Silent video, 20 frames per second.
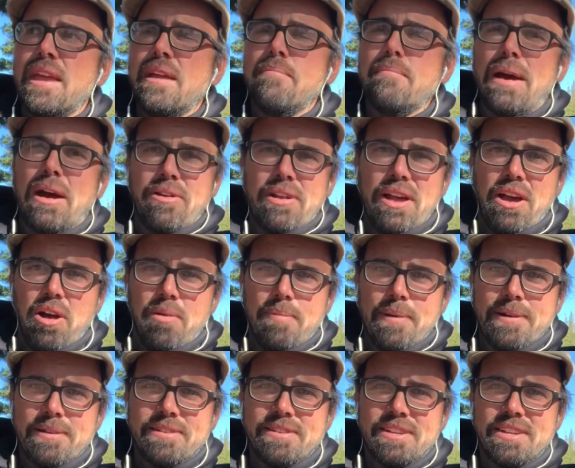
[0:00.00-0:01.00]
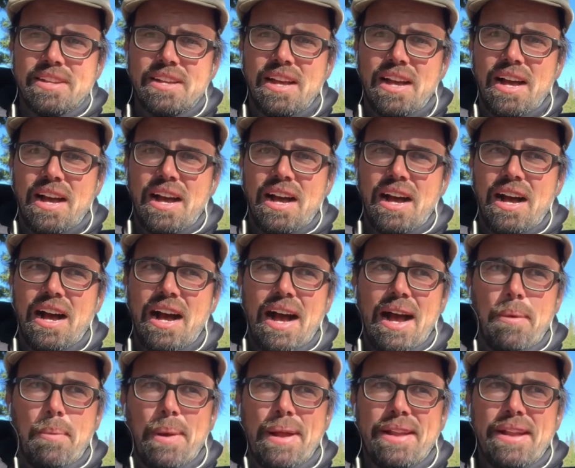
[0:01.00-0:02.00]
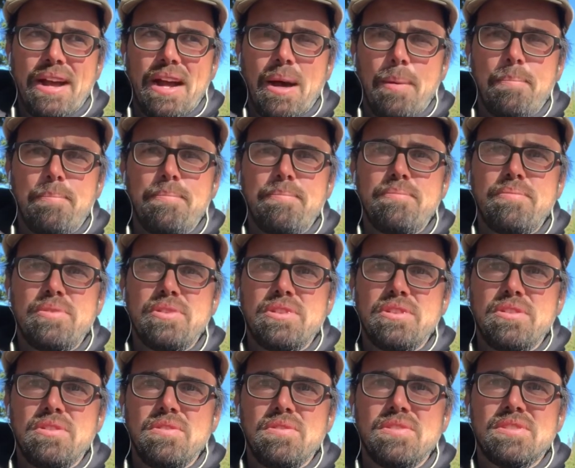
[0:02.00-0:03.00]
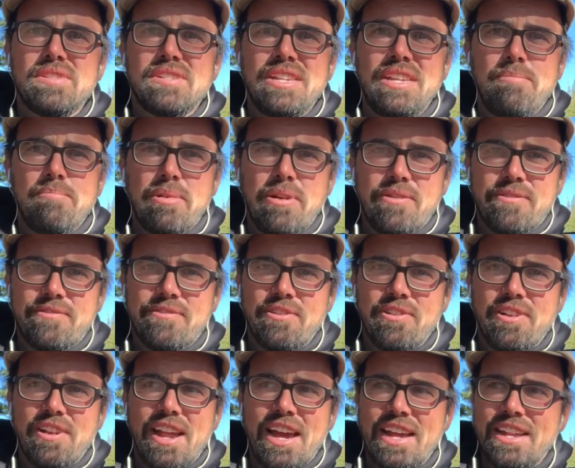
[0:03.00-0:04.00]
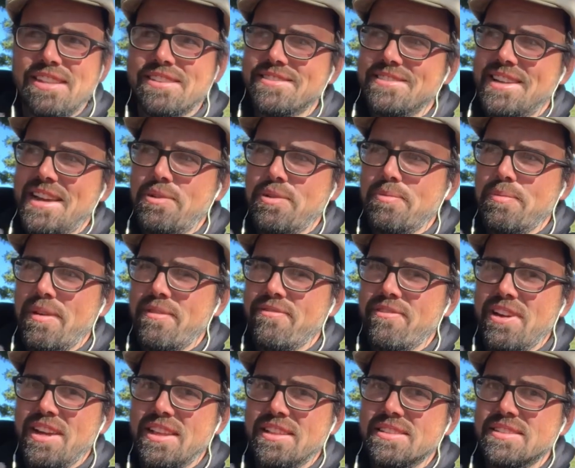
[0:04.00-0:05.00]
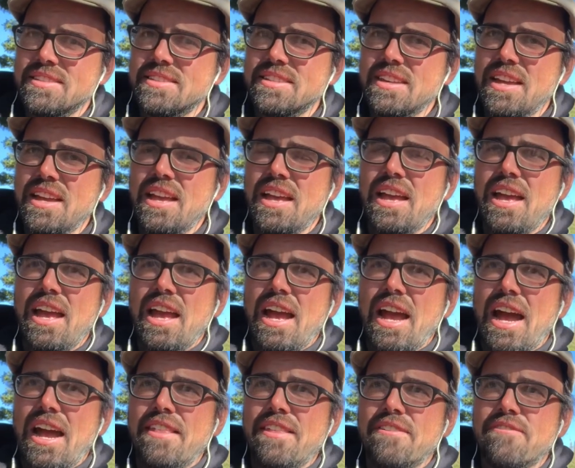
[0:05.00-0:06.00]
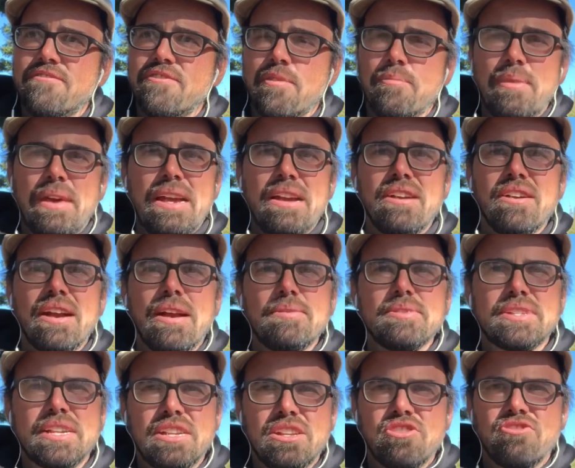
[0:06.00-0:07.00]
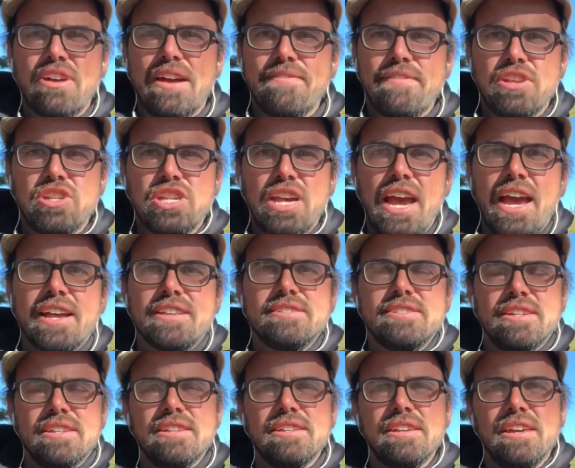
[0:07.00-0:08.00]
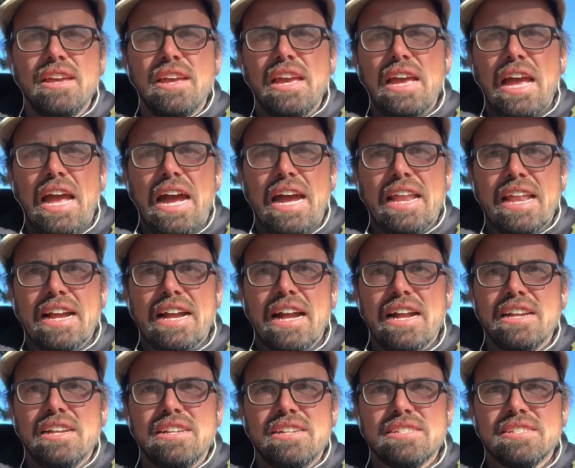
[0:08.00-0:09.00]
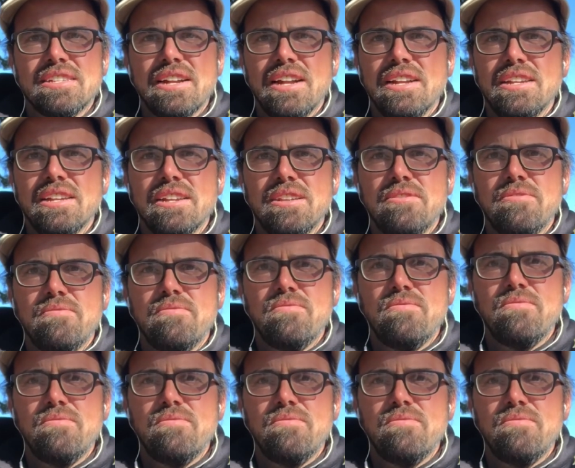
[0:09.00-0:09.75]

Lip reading: Mount Elbert, I went up to Steamboat for a night and stay with my friends. And then from there, I was going to drive to Jackson, and I kind of decided,